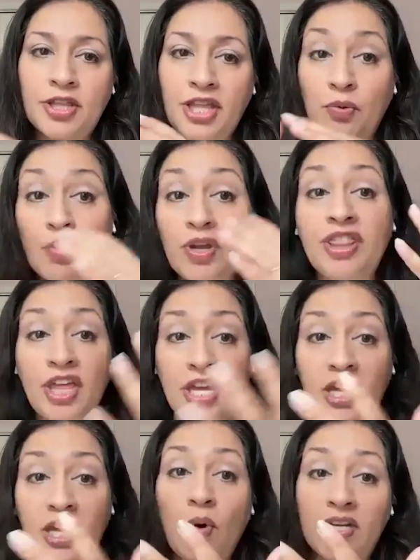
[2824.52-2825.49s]
So I think
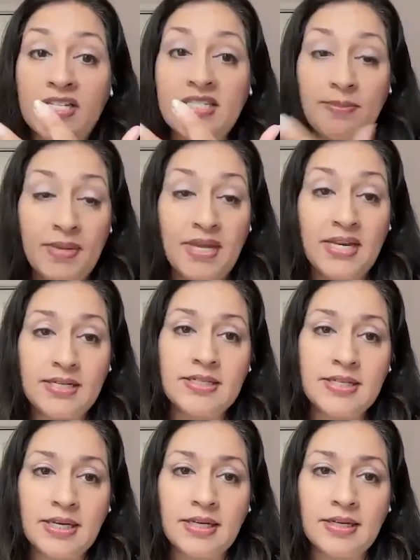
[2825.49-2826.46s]
rethinking what does it mean
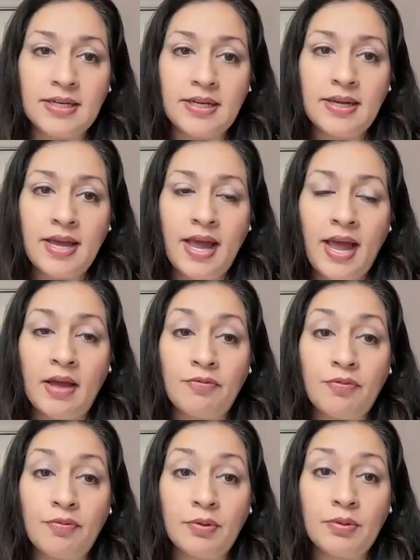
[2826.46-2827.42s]
to
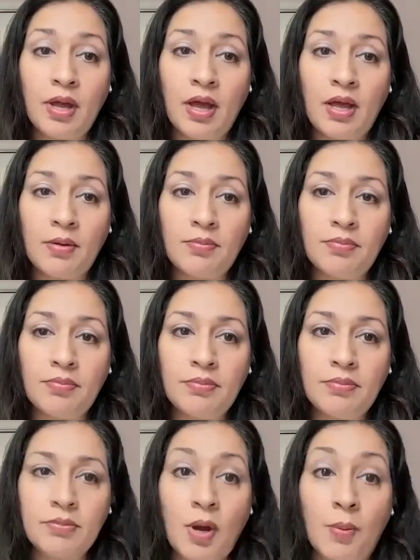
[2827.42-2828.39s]
have
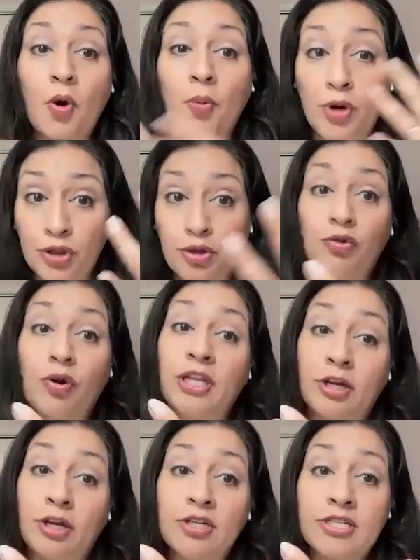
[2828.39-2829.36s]
appropriate third
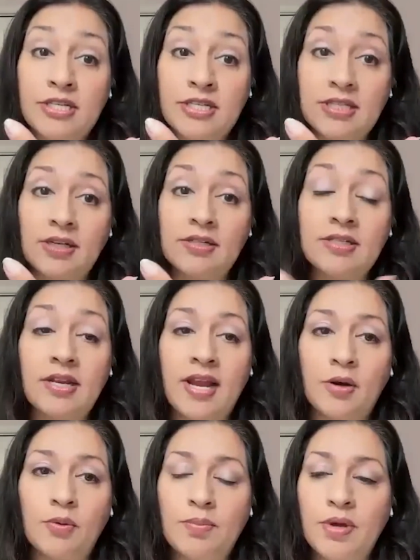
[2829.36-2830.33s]
grade literacy skills,
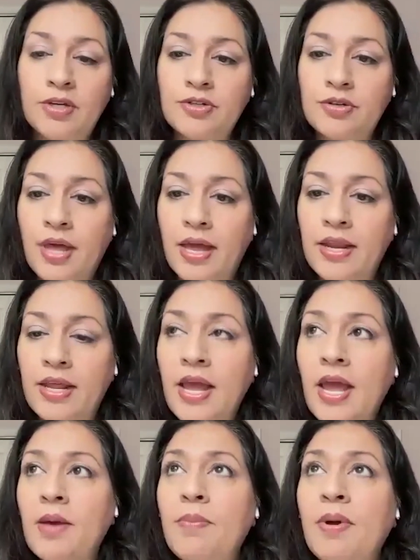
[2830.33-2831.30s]
and how do we measure that?
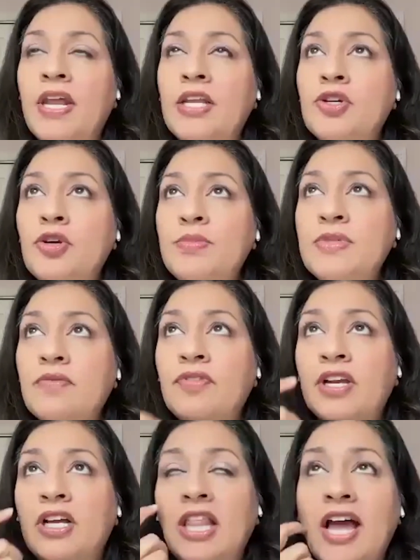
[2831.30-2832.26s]
But in terms
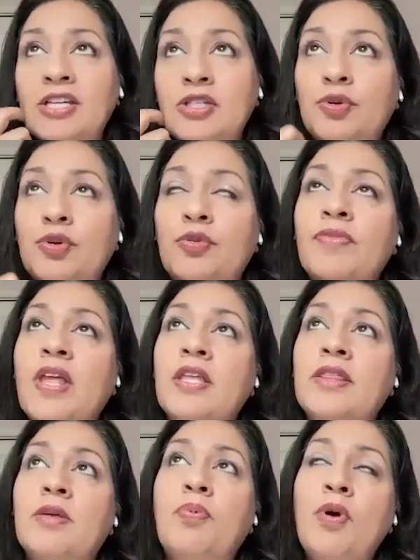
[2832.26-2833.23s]
of the classroom,
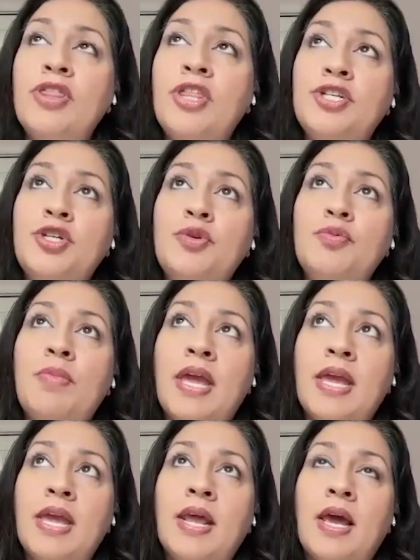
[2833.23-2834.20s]
the point that you
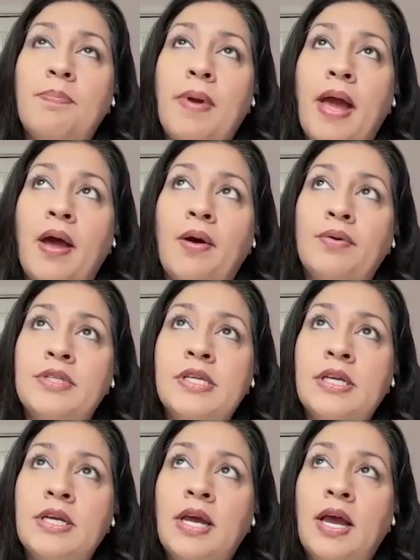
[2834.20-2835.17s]
made about